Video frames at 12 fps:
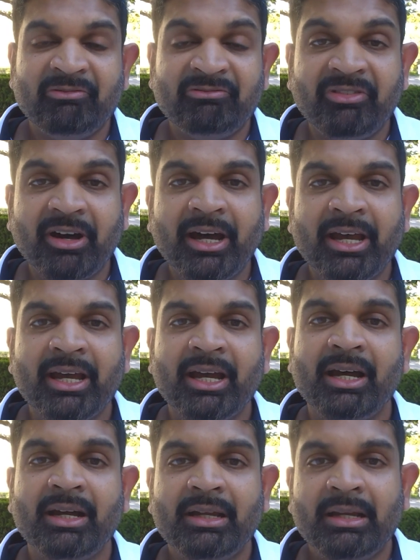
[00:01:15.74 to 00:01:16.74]

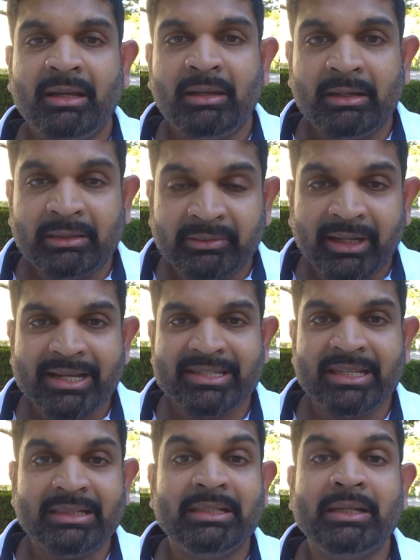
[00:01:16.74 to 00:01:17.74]
via
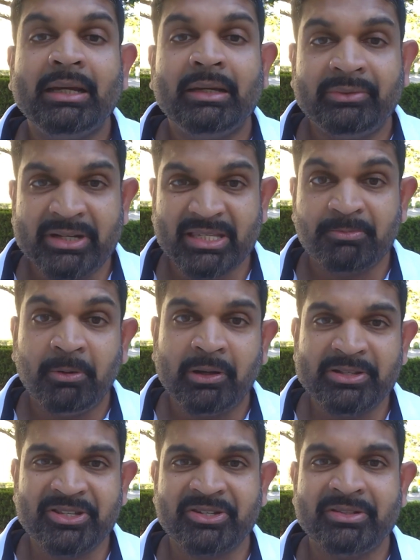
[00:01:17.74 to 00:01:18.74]
writing the
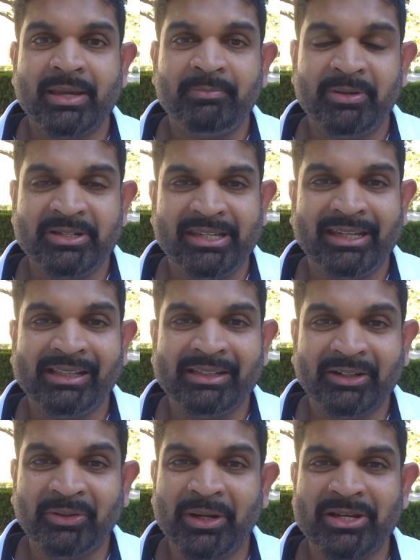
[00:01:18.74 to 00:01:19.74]
response to that particular
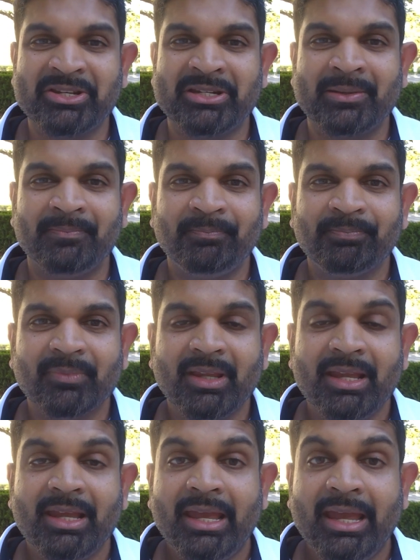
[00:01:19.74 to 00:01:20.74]
question.
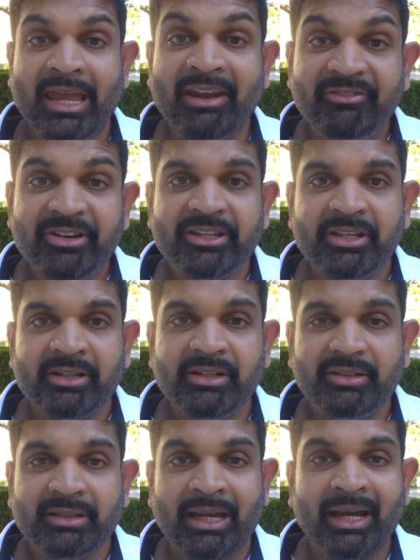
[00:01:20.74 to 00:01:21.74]
Every
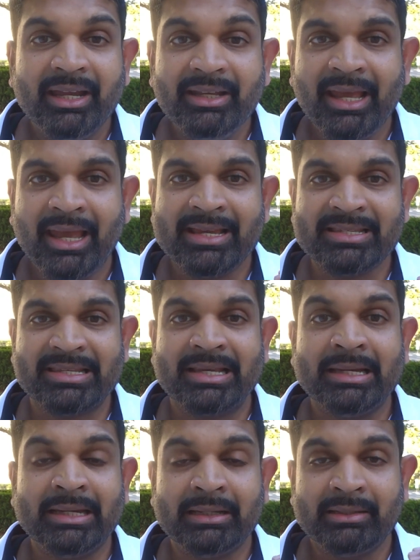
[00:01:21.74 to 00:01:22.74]
unit guide has
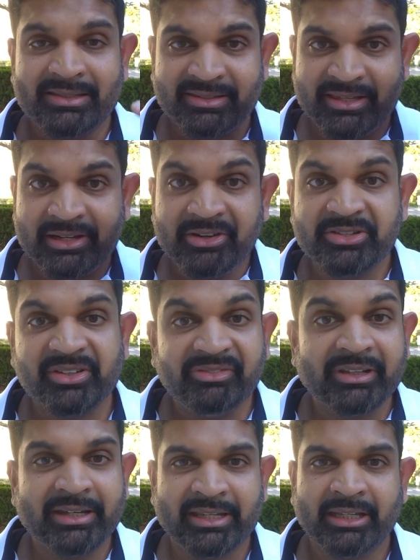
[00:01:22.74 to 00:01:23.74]
a series of
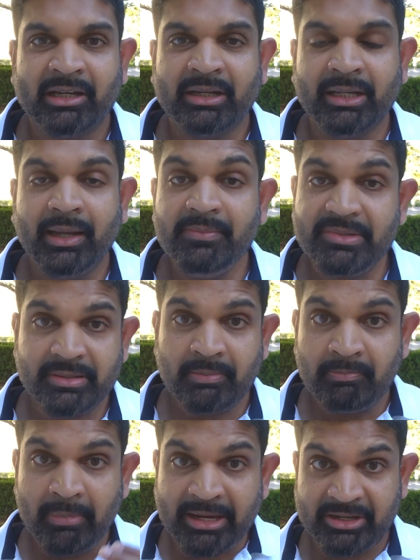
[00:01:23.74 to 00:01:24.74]
learning outcomes.
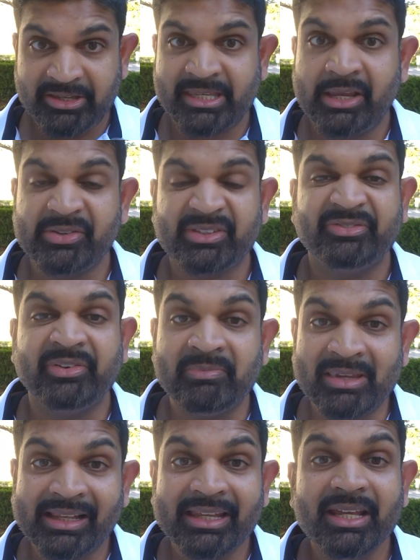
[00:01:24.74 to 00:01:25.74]
Make yourselves
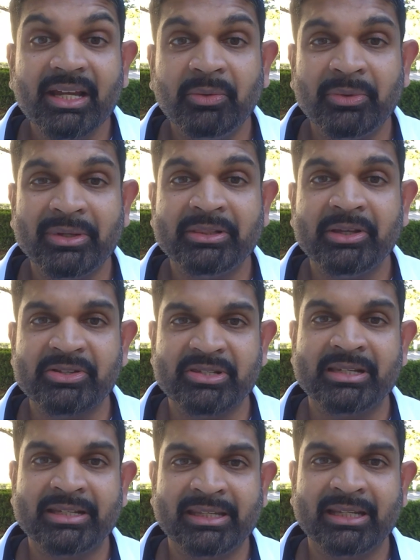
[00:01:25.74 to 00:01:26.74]
familiar with those
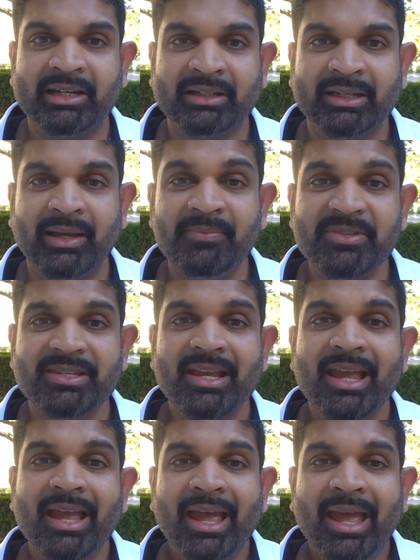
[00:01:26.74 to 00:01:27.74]
learning outcomes.
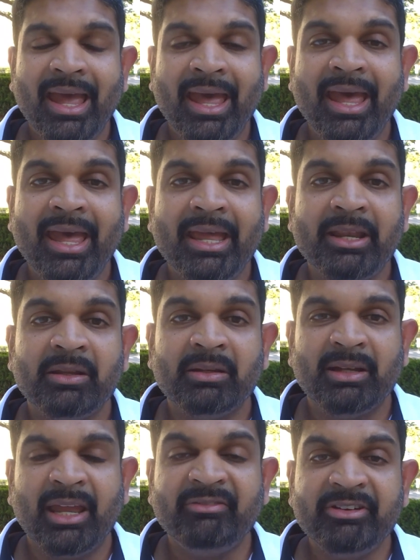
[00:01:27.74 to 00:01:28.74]
And
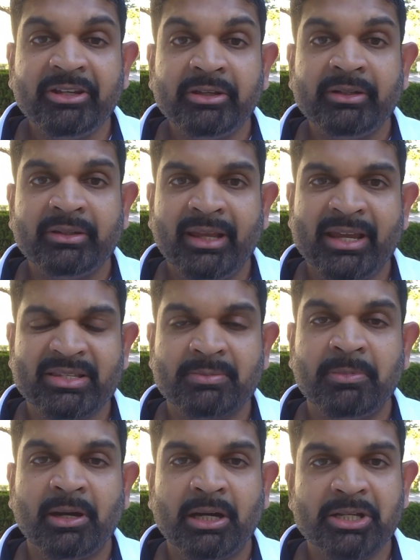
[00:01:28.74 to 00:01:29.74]
every unit has
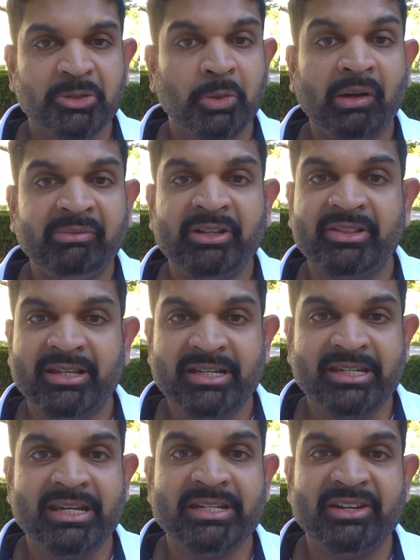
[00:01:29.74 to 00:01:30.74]
about 12 or
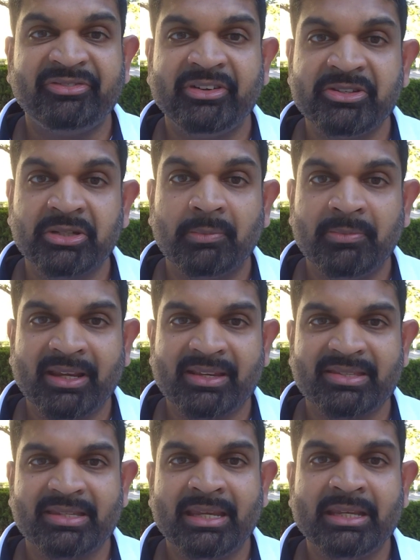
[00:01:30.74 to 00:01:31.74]
13 different
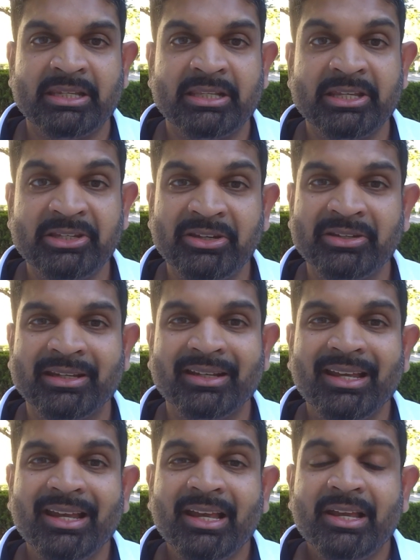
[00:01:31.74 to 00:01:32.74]
topics in the unit.
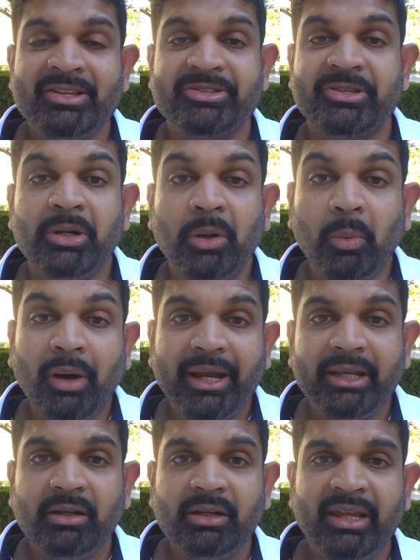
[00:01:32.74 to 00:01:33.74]
So why
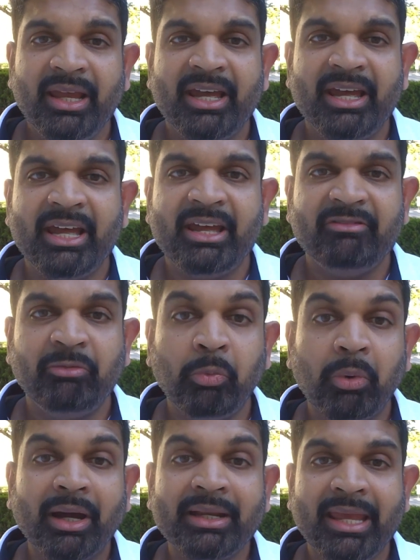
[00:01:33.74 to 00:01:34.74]
not have
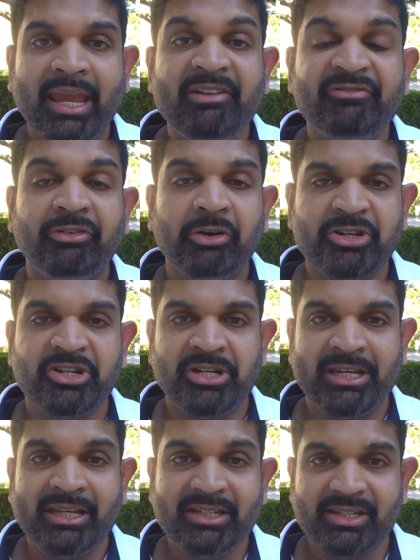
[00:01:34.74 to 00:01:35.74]
one A4
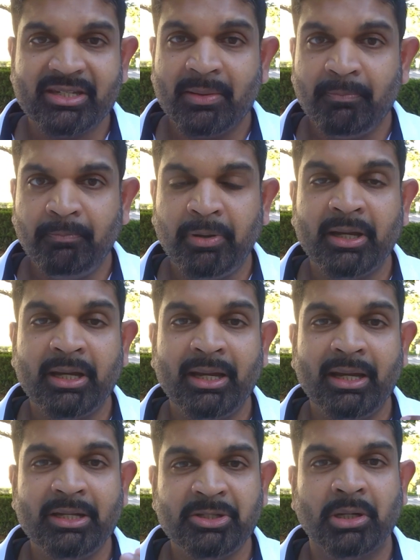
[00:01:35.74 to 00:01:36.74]
sheet
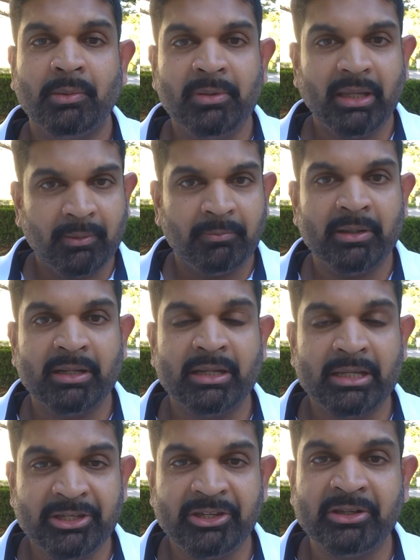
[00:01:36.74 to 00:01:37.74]
per topic per
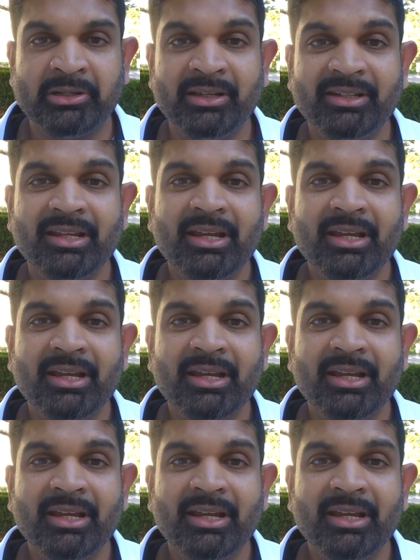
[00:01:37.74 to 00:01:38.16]
unit,